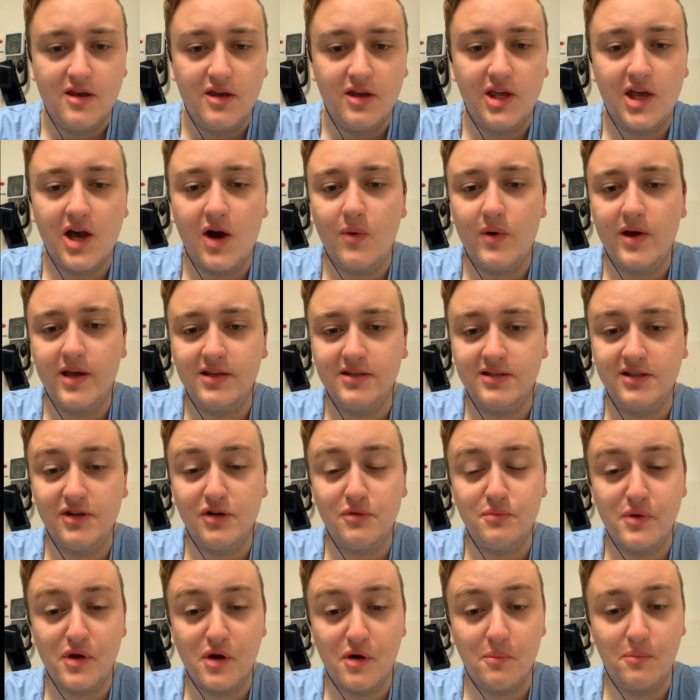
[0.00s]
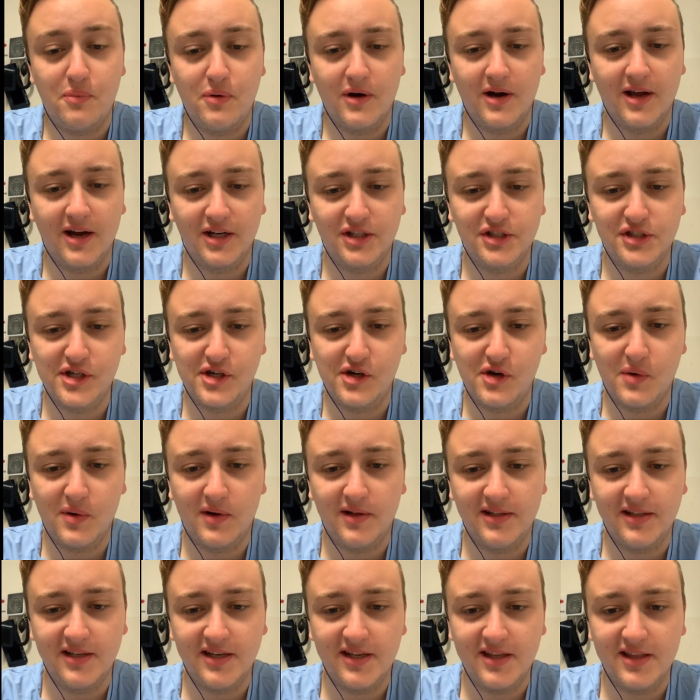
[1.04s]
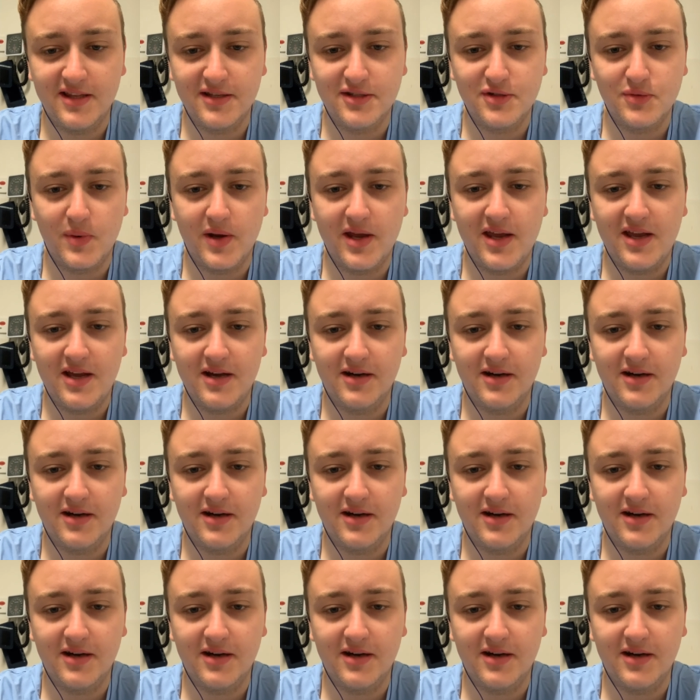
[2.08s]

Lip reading: Go easy on me on production quality this week.